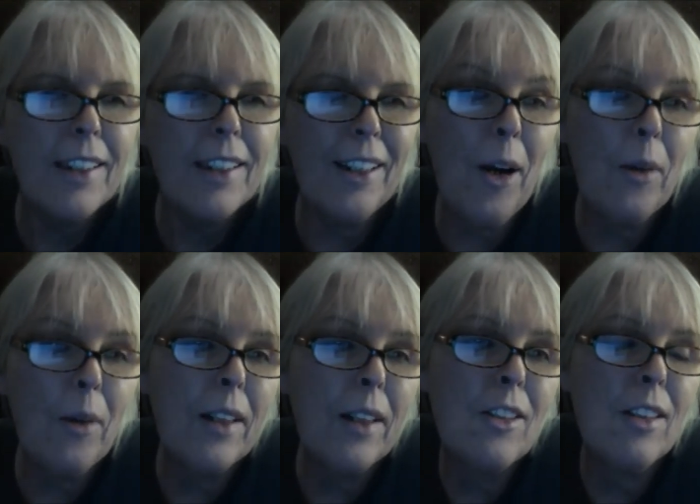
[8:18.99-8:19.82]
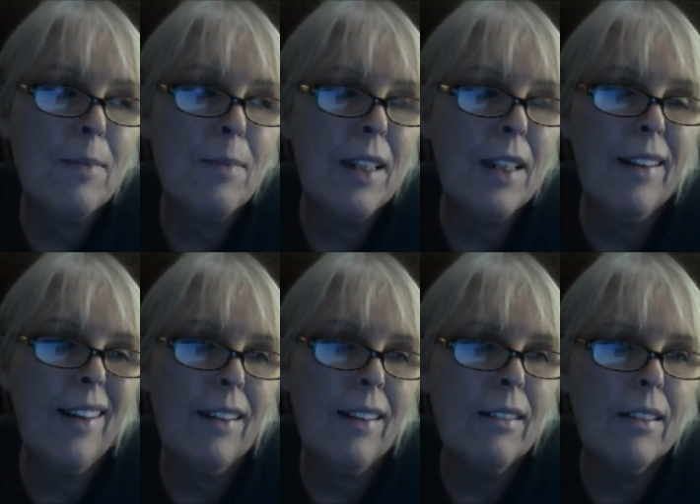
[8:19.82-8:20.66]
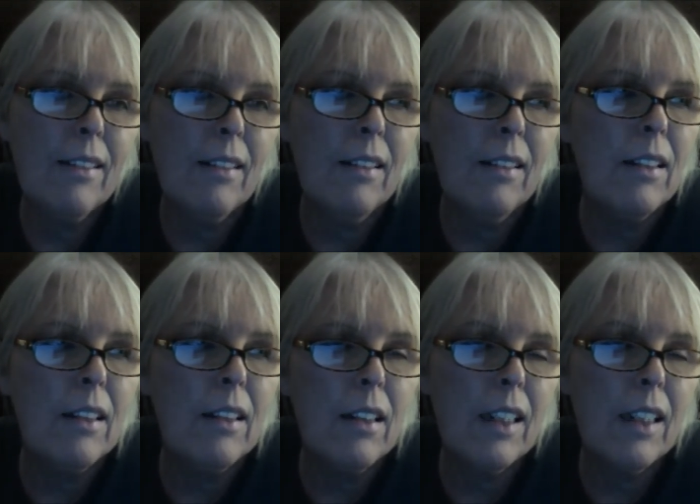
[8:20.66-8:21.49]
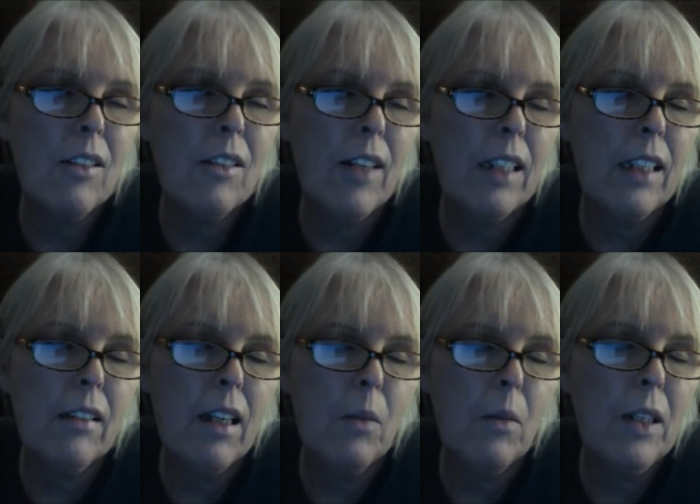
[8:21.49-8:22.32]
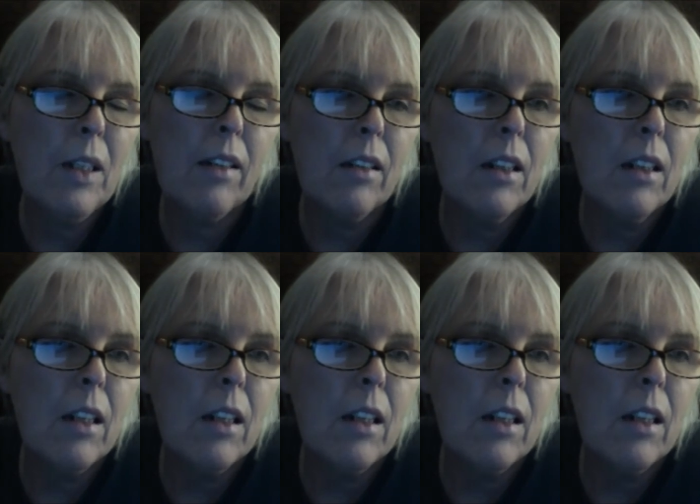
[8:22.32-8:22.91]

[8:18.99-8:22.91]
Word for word: You know, it could just mean, yeah, yeah, it's great. Yeah, well done.